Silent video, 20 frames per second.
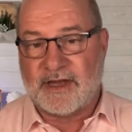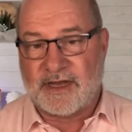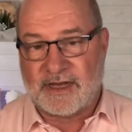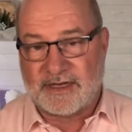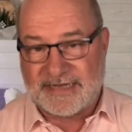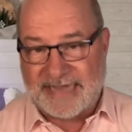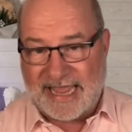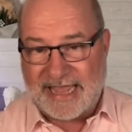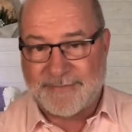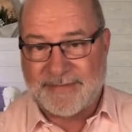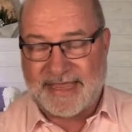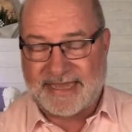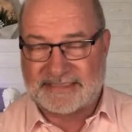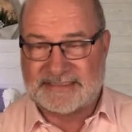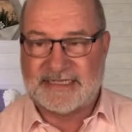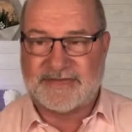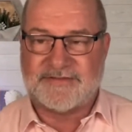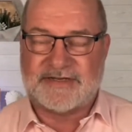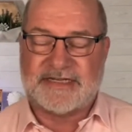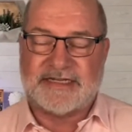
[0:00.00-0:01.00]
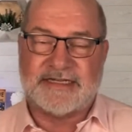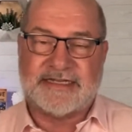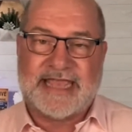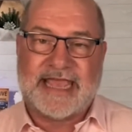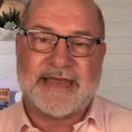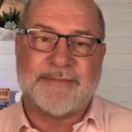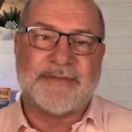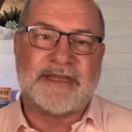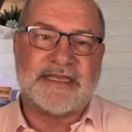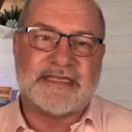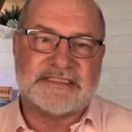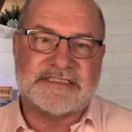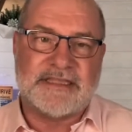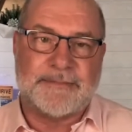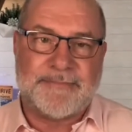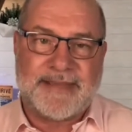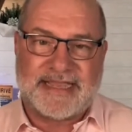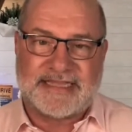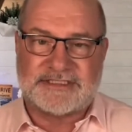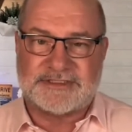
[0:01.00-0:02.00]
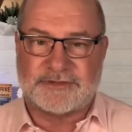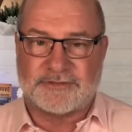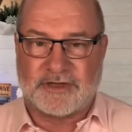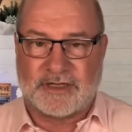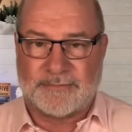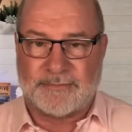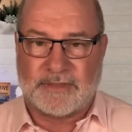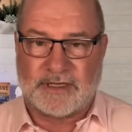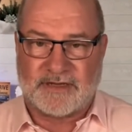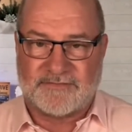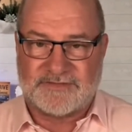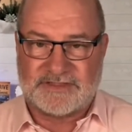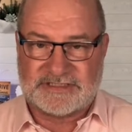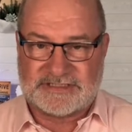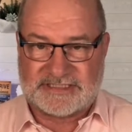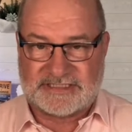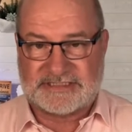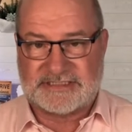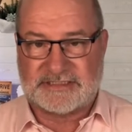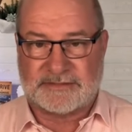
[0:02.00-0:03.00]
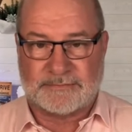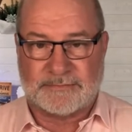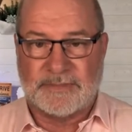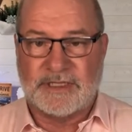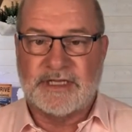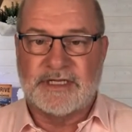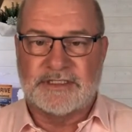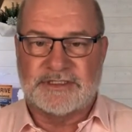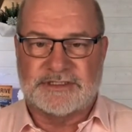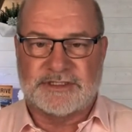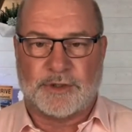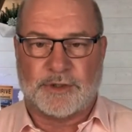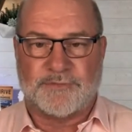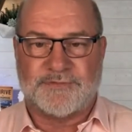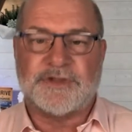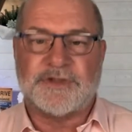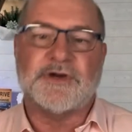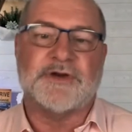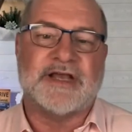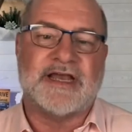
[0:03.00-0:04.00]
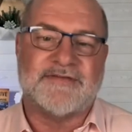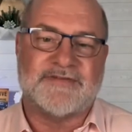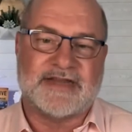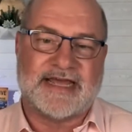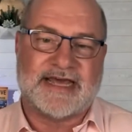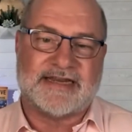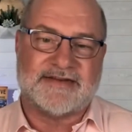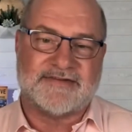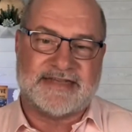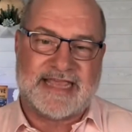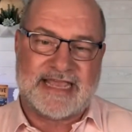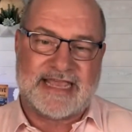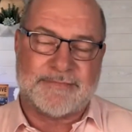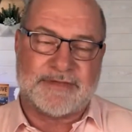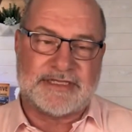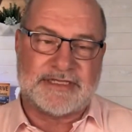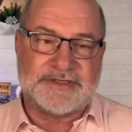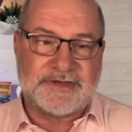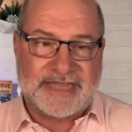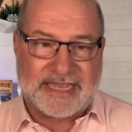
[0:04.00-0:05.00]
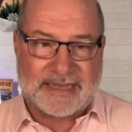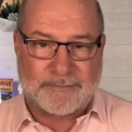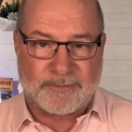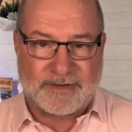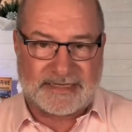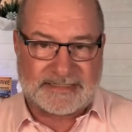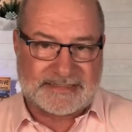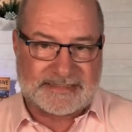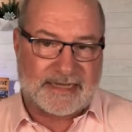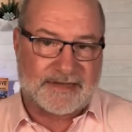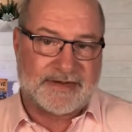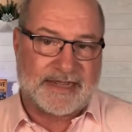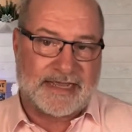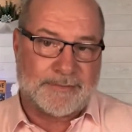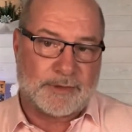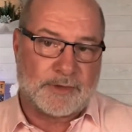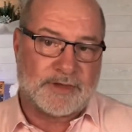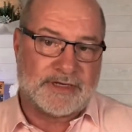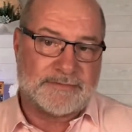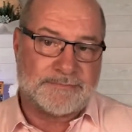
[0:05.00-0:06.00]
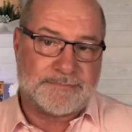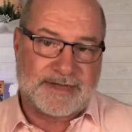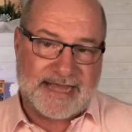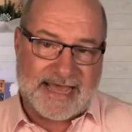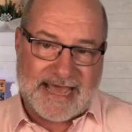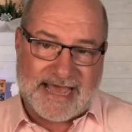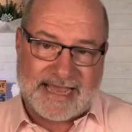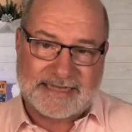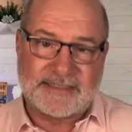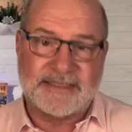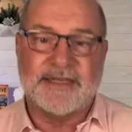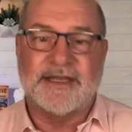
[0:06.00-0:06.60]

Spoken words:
gamma activity. Gamma is the bass drum of the system. So if you don't have a lot of gamma, you can't break down amyloid plaque.